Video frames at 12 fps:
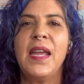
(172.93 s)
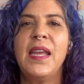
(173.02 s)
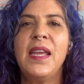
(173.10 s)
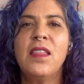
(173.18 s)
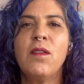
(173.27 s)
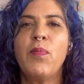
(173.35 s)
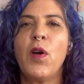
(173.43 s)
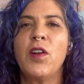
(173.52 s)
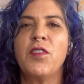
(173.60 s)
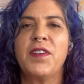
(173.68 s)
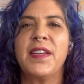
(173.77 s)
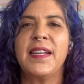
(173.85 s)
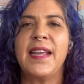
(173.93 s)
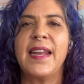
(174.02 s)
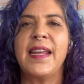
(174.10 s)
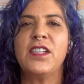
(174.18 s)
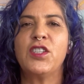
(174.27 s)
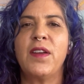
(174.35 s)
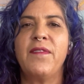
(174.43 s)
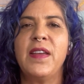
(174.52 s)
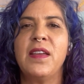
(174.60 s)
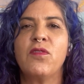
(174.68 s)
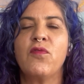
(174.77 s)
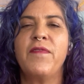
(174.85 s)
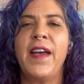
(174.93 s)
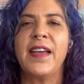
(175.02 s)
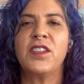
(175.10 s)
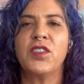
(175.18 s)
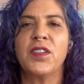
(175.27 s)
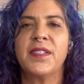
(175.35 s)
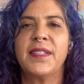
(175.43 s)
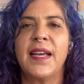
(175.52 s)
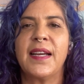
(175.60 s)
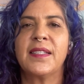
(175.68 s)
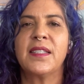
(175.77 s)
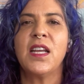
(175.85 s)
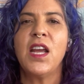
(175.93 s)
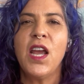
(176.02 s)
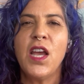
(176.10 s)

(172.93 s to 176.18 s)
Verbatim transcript: Either partner can get H I V through vaginal sex,